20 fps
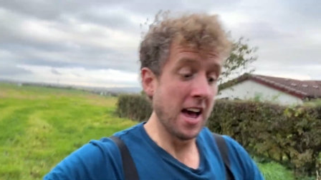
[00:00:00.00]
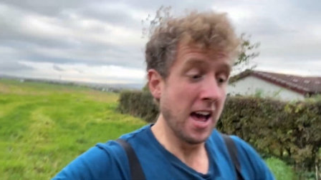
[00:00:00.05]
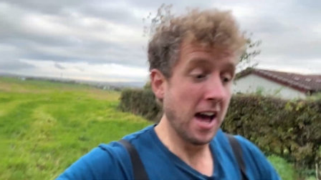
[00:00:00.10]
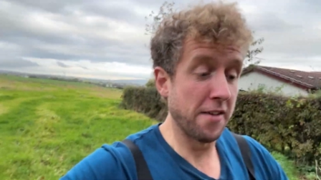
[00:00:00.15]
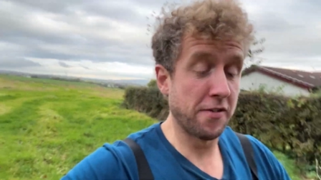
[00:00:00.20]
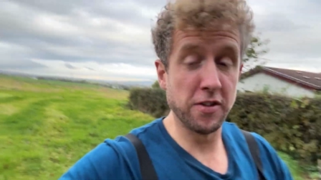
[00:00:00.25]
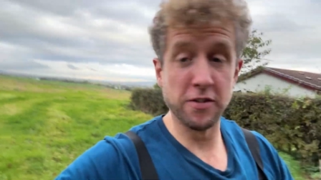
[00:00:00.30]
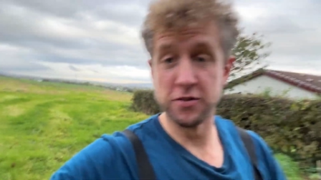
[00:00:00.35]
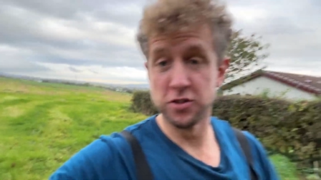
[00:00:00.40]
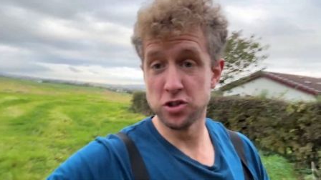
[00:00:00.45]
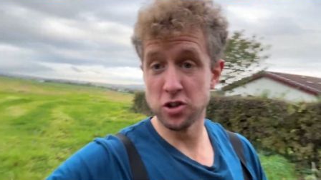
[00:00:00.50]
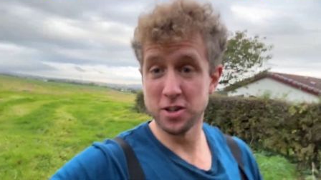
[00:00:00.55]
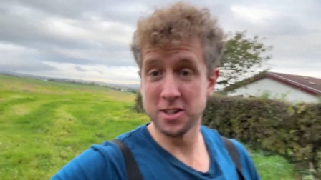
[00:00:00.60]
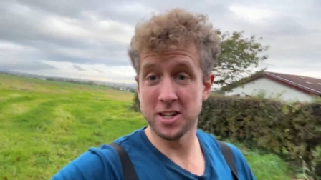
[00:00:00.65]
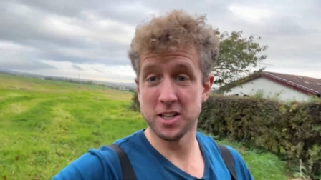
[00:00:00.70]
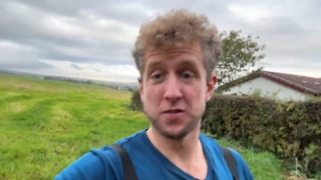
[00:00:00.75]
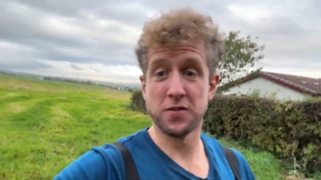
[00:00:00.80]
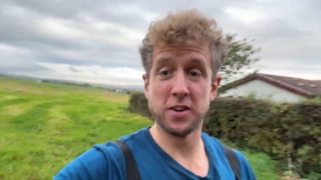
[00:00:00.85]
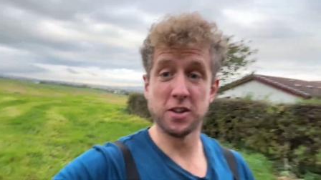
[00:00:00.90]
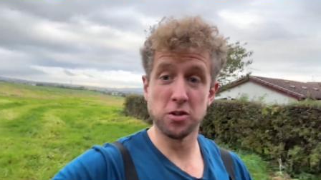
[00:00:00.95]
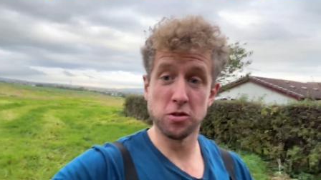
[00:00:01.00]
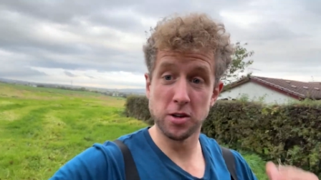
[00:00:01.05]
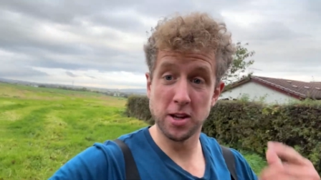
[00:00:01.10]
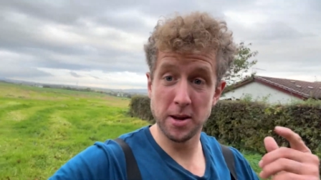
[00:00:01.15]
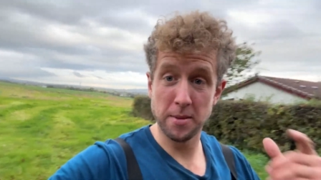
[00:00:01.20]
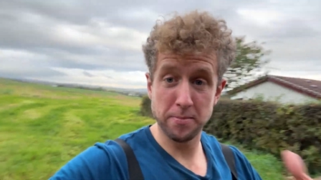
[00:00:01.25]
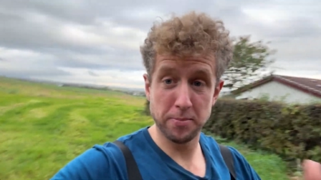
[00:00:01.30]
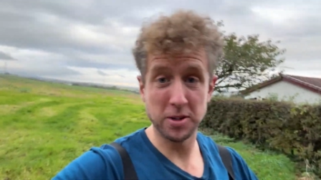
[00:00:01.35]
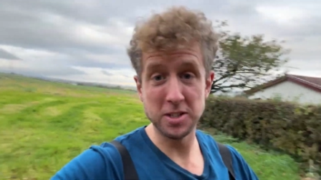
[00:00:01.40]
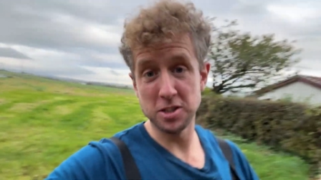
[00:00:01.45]
If you've enjoyed this video
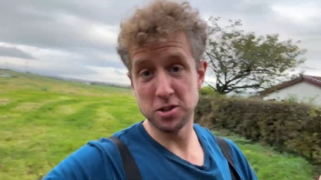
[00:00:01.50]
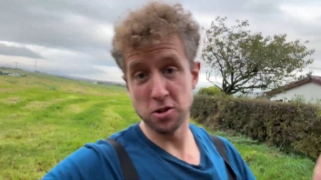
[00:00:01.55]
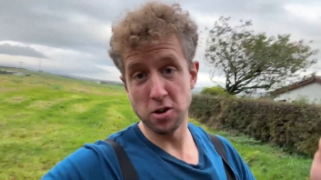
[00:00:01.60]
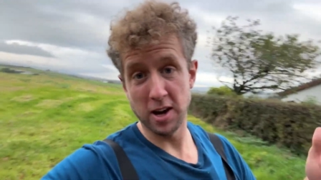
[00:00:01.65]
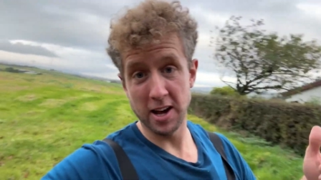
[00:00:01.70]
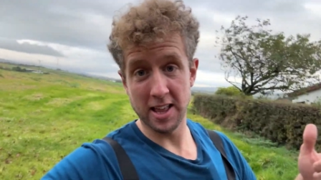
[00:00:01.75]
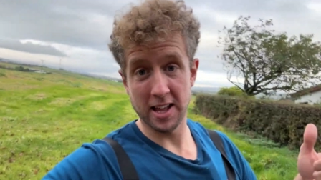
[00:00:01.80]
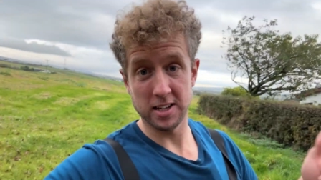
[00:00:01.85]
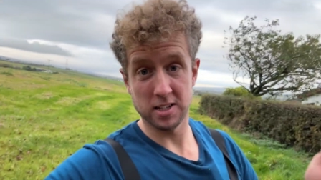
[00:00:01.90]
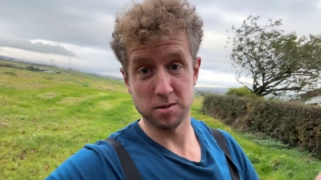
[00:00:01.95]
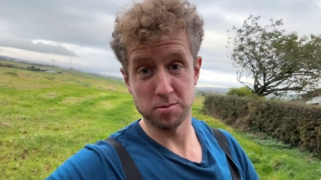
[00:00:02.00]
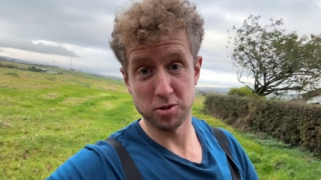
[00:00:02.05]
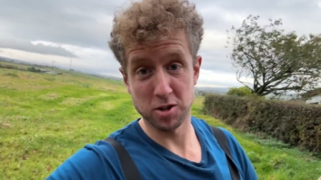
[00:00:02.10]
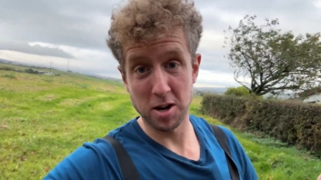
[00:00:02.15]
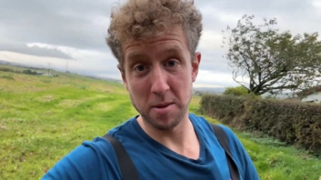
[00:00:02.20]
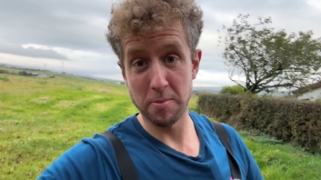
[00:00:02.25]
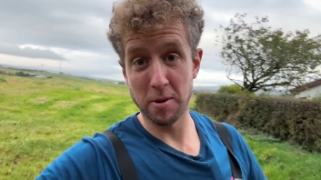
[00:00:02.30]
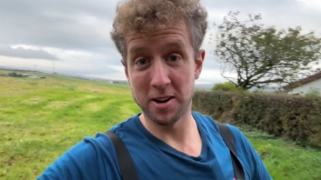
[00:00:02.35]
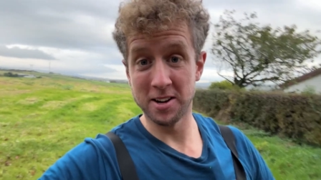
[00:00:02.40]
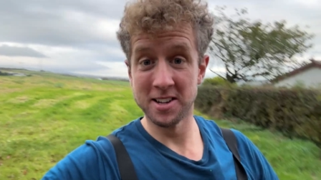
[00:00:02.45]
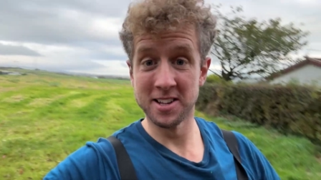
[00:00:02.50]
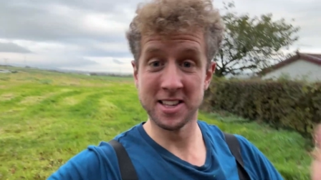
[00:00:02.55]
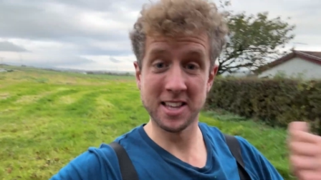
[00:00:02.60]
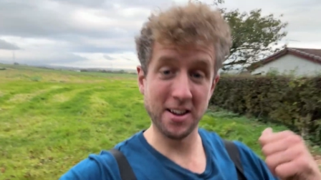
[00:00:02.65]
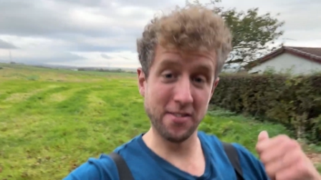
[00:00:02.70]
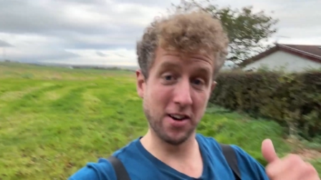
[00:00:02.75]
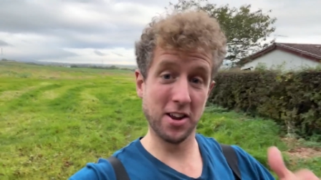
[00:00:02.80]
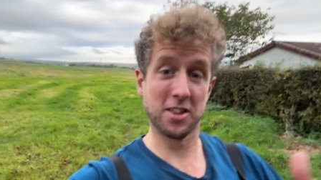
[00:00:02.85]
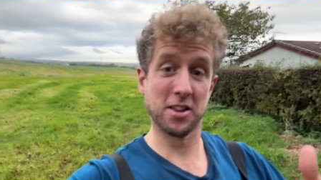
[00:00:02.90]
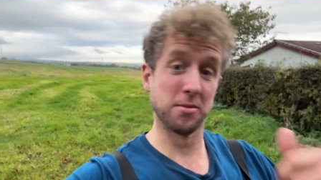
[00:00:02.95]
yet, please do hit that subscribe button,
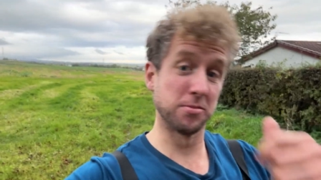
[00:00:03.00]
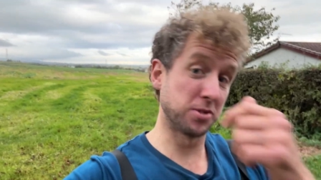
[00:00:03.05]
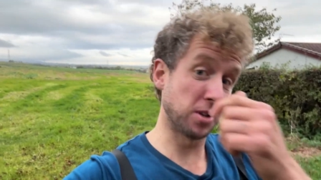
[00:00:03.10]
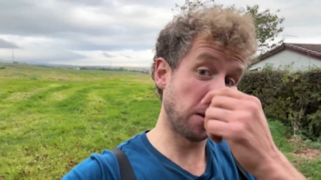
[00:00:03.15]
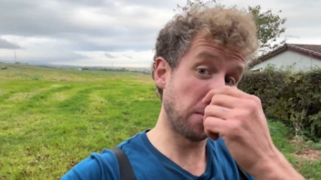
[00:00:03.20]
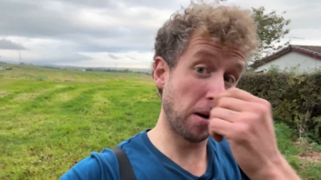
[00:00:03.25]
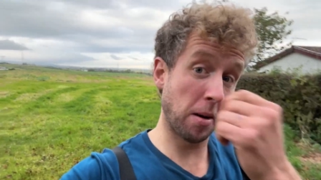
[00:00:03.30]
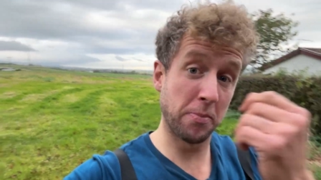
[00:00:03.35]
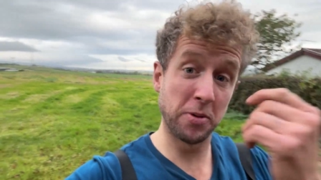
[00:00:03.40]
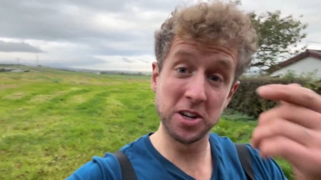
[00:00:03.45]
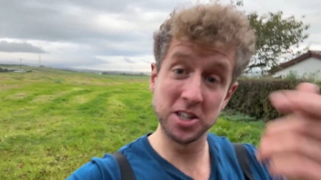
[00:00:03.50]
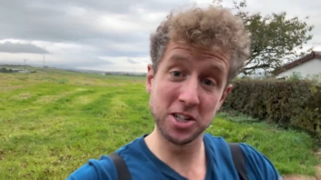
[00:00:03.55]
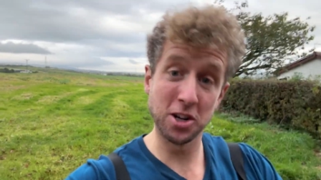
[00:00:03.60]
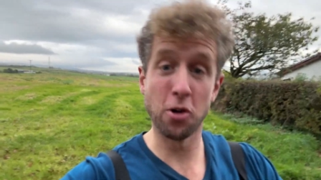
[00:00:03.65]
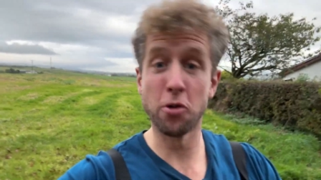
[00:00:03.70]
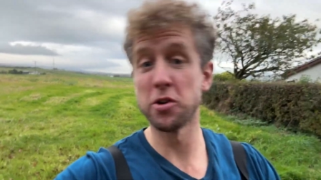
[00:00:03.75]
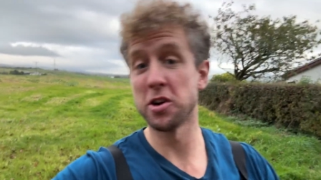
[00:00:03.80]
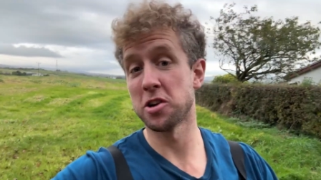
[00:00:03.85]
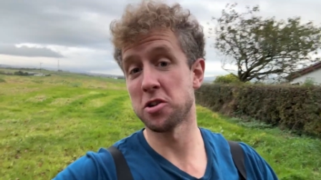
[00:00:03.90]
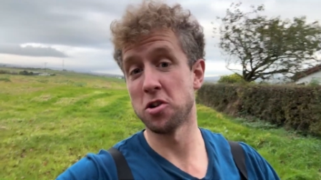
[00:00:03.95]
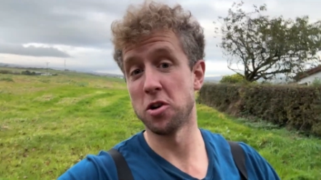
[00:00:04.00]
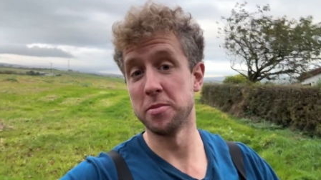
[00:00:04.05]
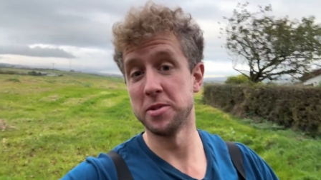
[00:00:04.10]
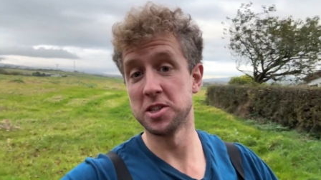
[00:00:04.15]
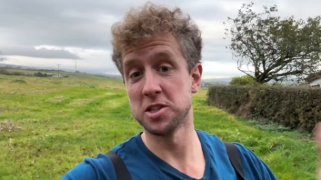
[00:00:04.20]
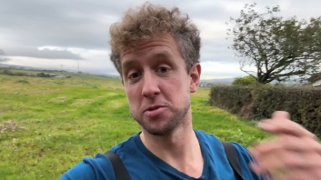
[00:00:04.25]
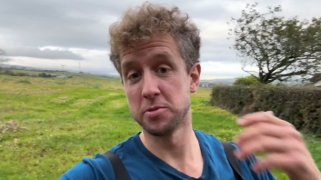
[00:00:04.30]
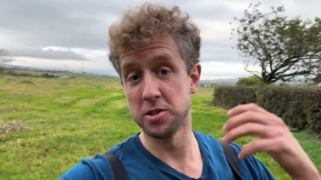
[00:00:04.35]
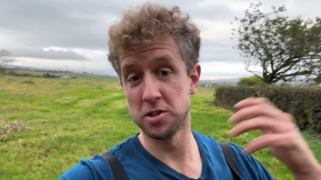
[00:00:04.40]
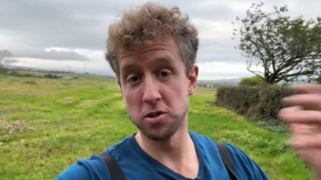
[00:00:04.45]
give it a thumbs up. I appreciate all your
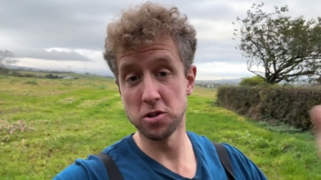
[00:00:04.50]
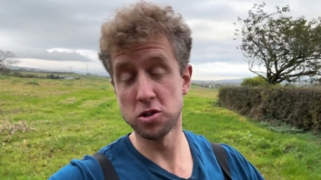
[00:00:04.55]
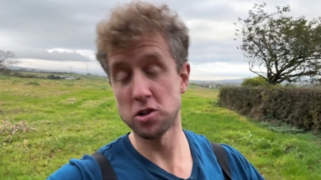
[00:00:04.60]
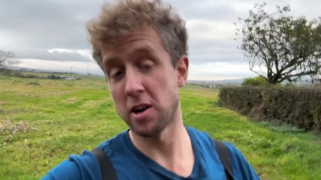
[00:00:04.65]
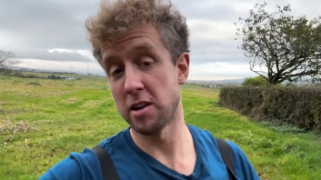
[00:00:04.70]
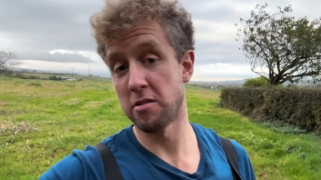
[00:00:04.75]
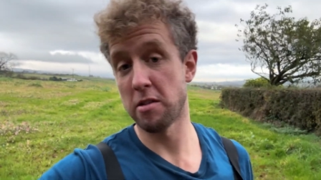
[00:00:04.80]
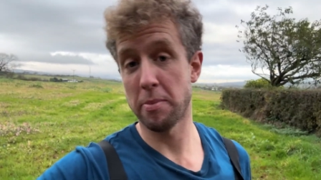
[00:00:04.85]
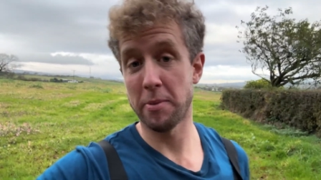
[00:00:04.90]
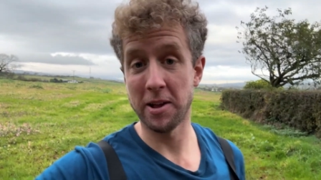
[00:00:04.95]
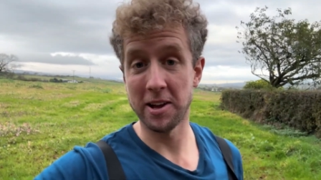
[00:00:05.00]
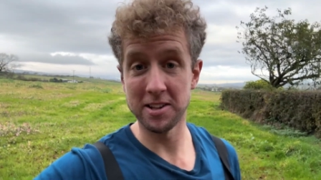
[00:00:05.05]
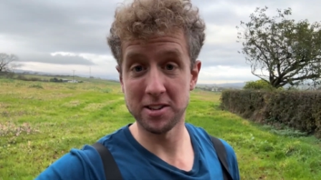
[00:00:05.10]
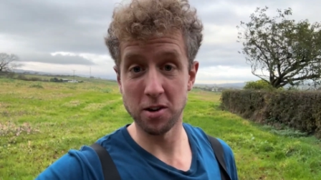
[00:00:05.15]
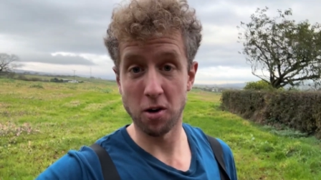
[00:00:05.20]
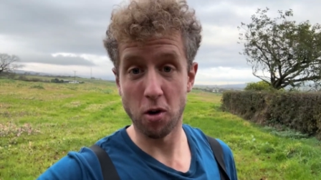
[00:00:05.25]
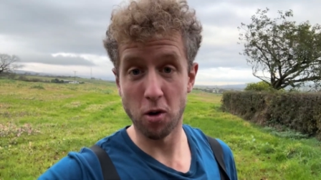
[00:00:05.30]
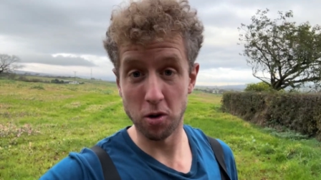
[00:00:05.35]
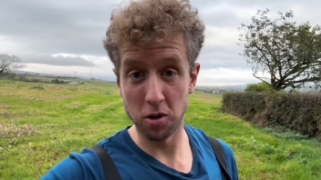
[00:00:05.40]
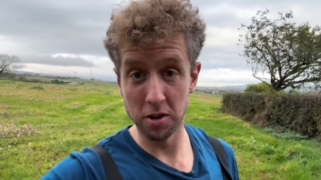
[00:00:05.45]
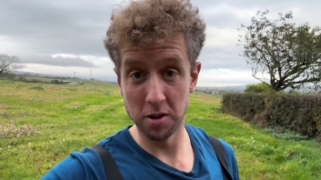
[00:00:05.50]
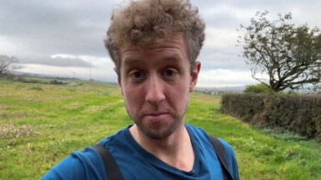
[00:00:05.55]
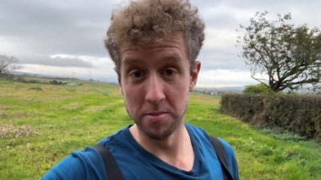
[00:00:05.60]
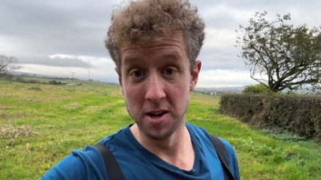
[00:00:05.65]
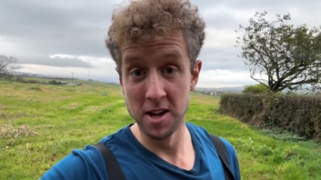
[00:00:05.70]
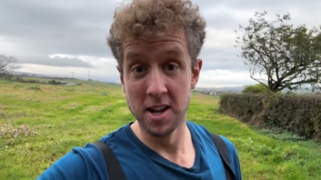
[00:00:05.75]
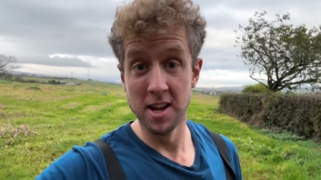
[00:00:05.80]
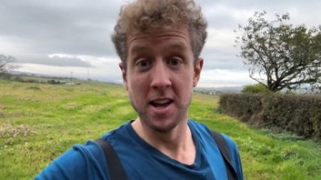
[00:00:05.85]
comments. We do try and reply to all of them.